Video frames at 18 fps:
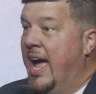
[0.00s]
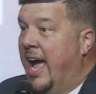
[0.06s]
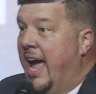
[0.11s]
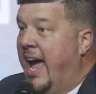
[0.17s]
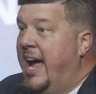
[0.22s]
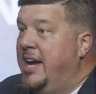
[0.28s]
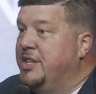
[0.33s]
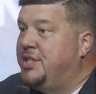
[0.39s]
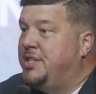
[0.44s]

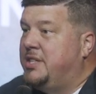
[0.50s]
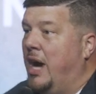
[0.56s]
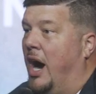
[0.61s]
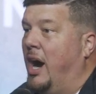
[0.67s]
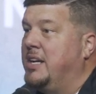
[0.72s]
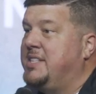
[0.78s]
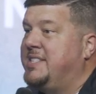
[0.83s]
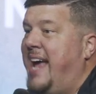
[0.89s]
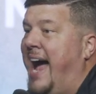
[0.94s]
He
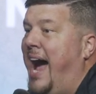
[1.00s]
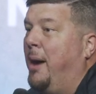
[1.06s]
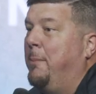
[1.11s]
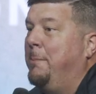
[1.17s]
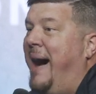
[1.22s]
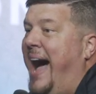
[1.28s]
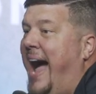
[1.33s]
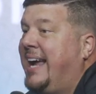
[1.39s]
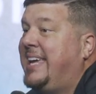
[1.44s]
starts
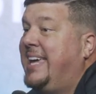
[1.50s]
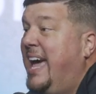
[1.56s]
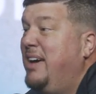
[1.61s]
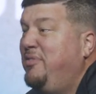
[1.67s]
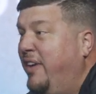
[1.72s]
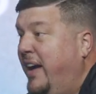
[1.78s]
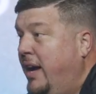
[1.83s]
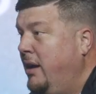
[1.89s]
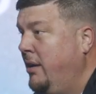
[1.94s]
out by
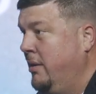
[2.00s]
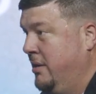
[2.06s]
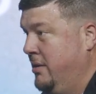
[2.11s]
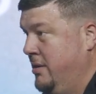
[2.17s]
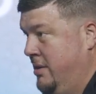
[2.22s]
giving